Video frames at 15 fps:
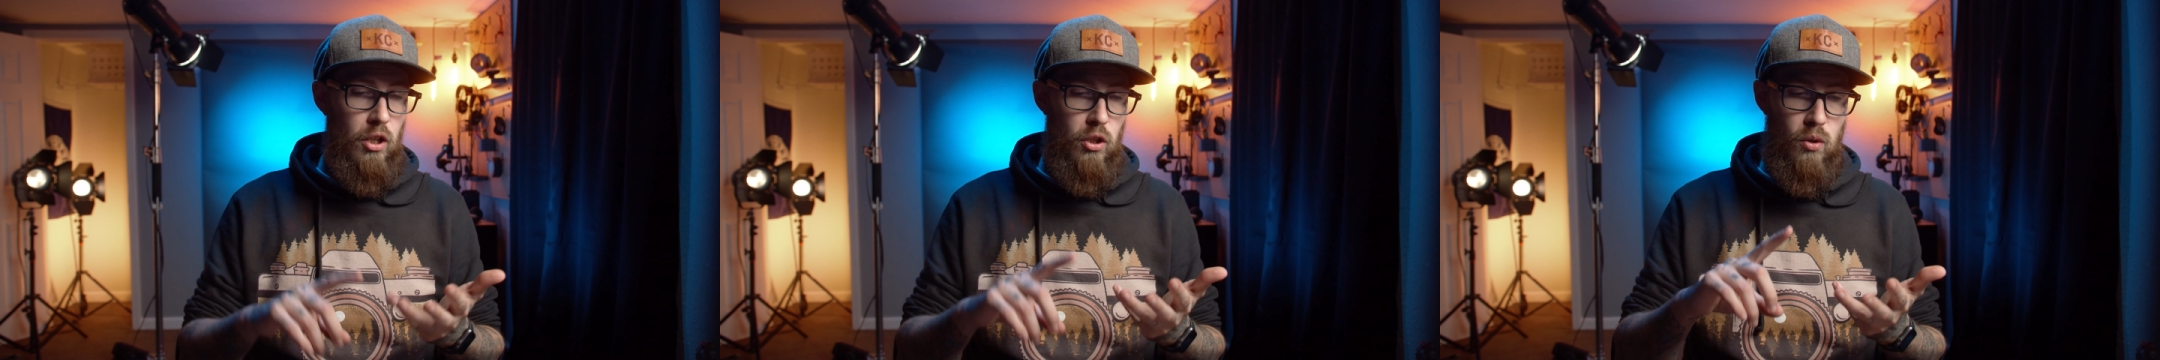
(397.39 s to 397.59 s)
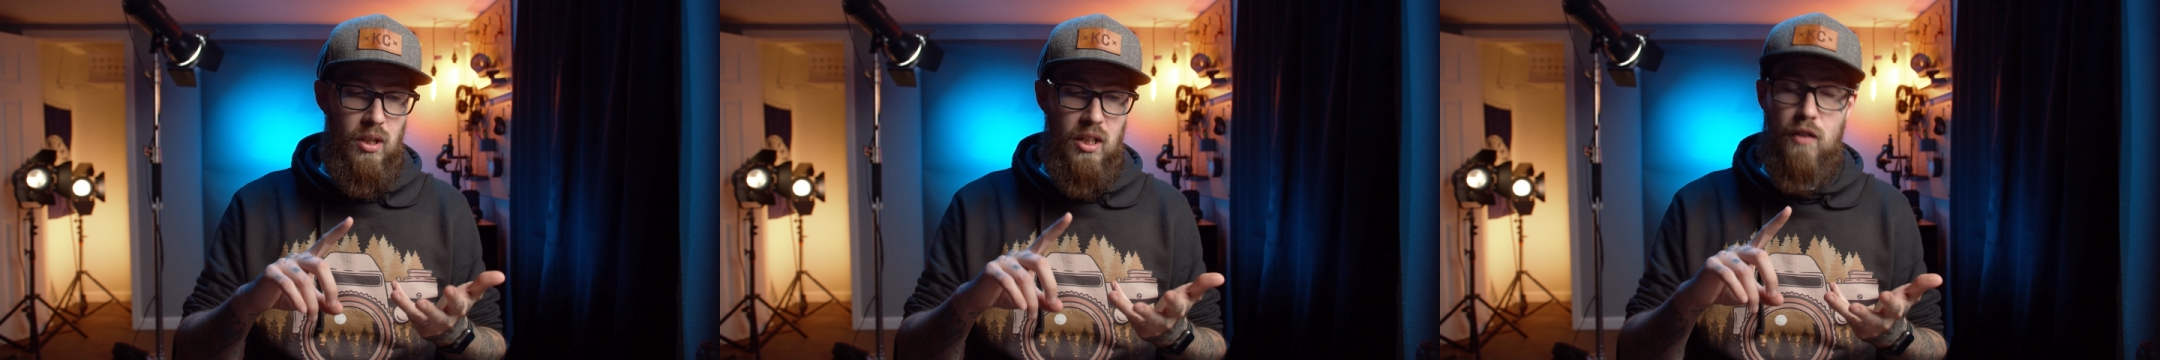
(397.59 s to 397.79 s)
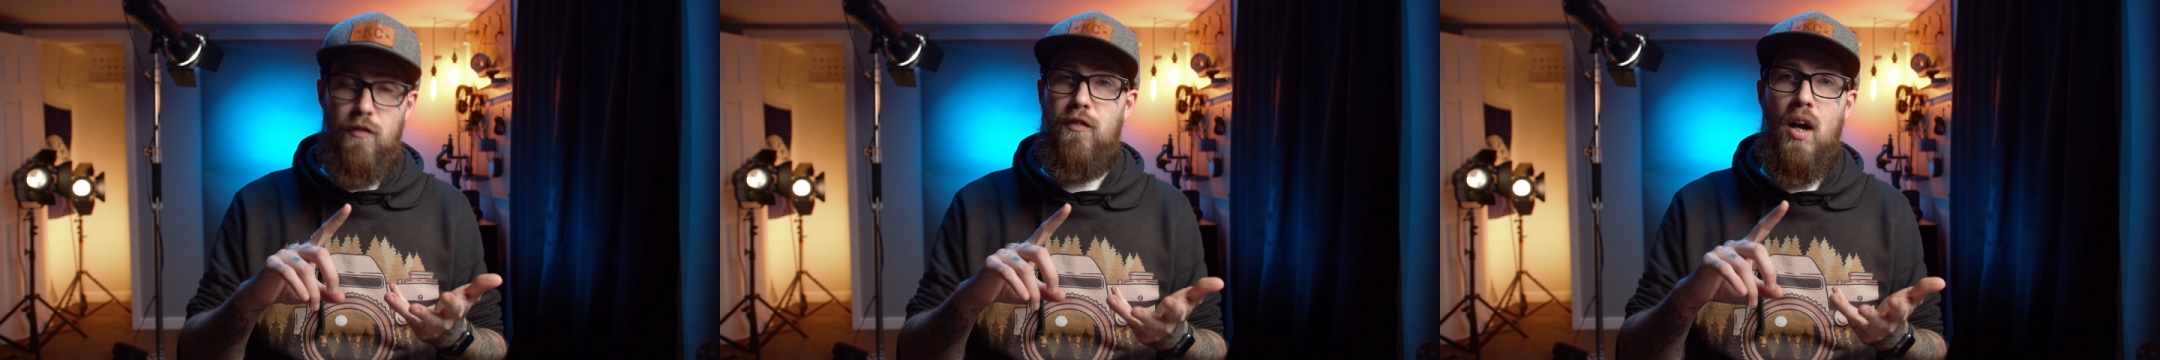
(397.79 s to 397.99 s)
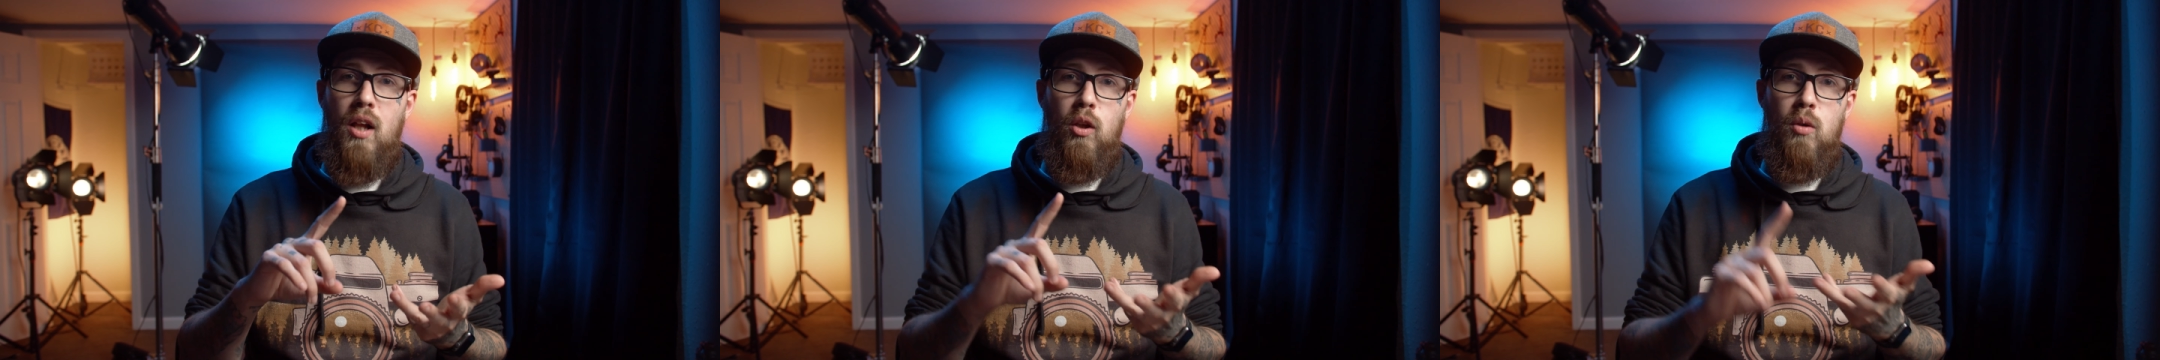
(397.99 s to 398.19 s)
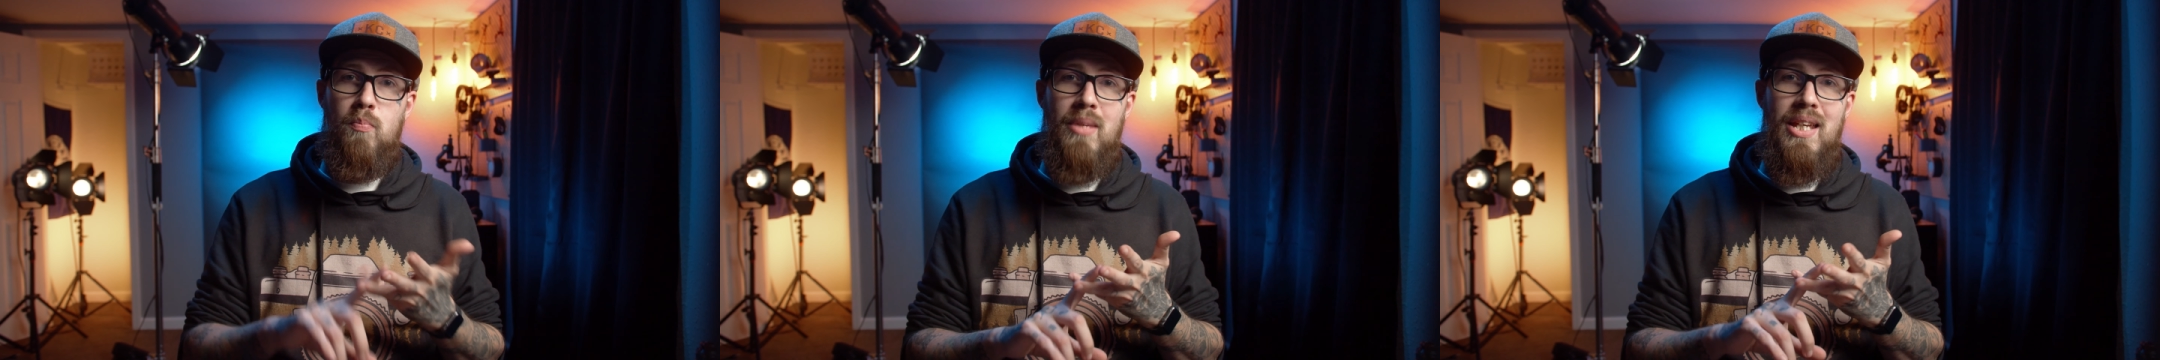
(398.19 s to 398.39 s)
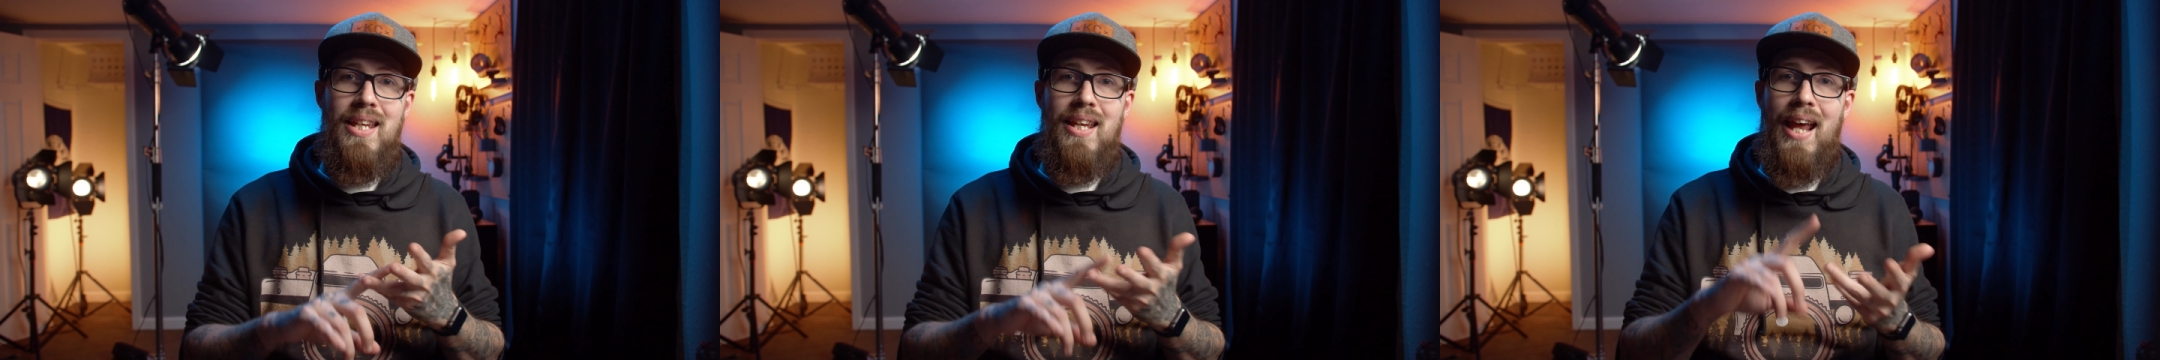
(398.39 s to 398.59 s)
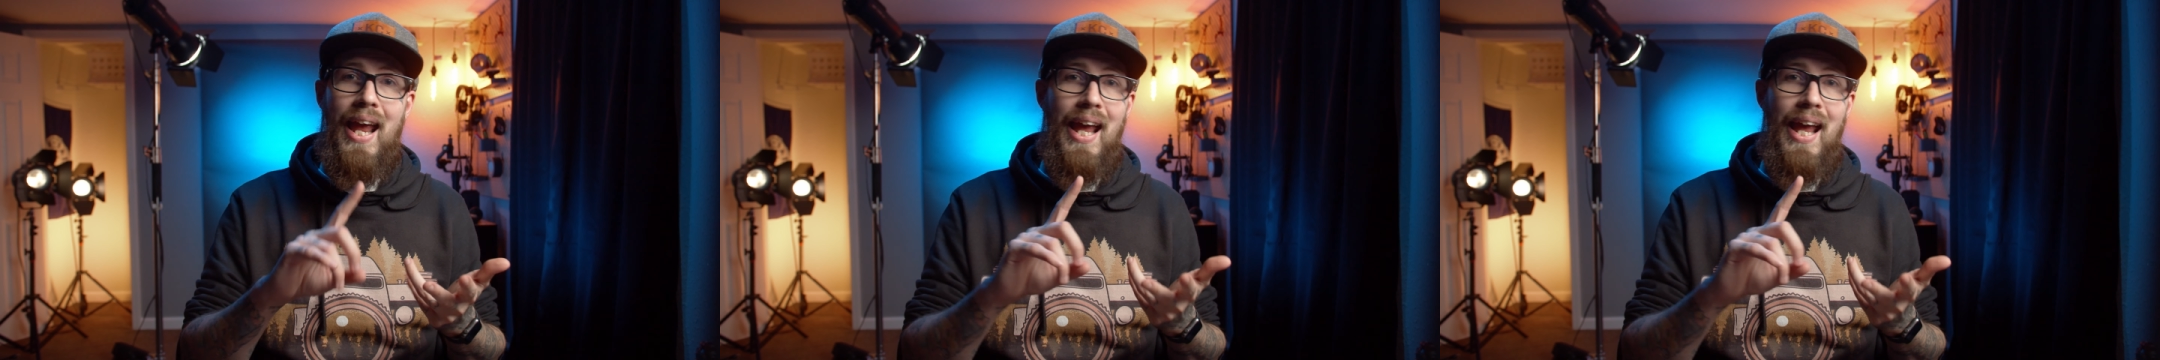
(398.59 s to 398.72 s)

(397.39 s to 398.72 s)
you need to follow me